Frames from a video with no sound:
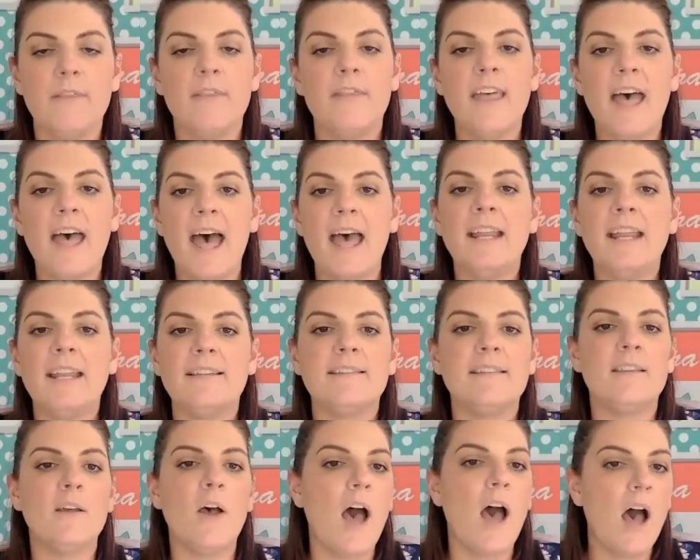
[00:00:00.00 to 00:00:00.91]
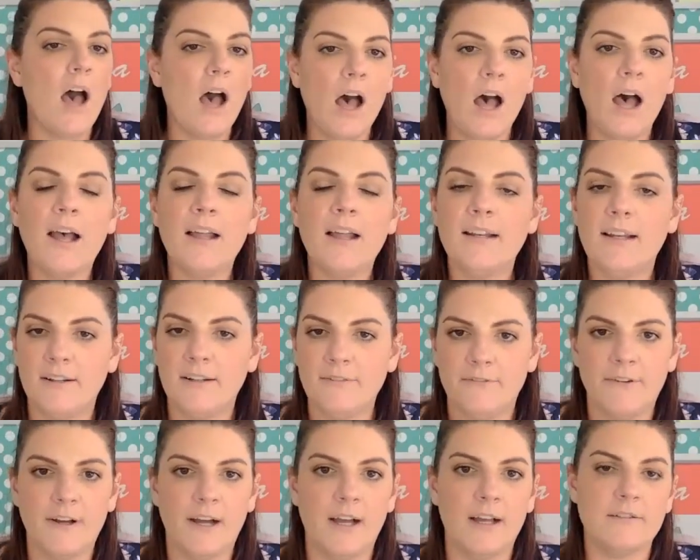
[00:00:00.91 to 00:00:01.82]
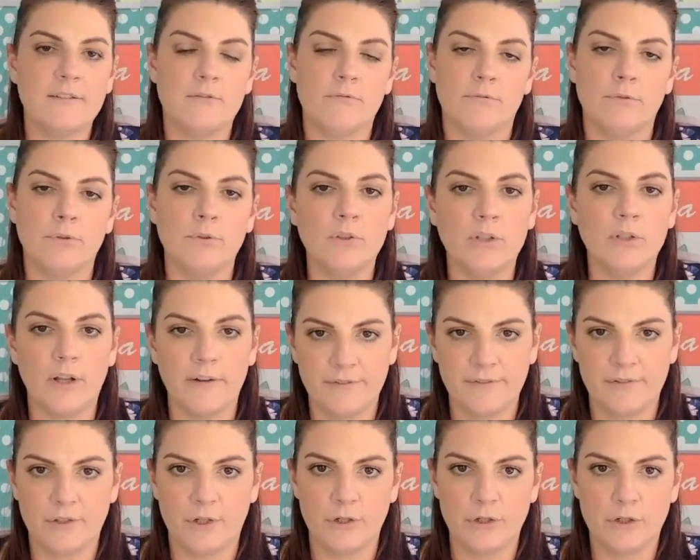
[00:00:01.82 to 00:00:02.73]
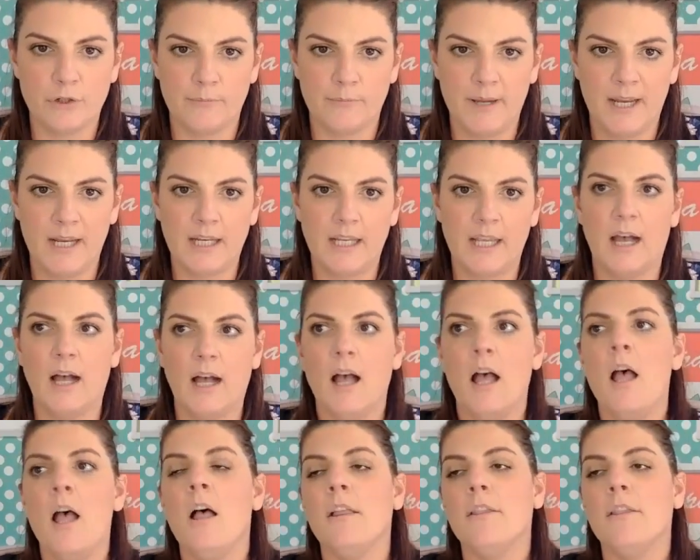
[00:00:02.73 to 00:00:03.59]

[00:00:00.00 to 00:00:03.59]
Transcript: That is the hard and fast rule of social media.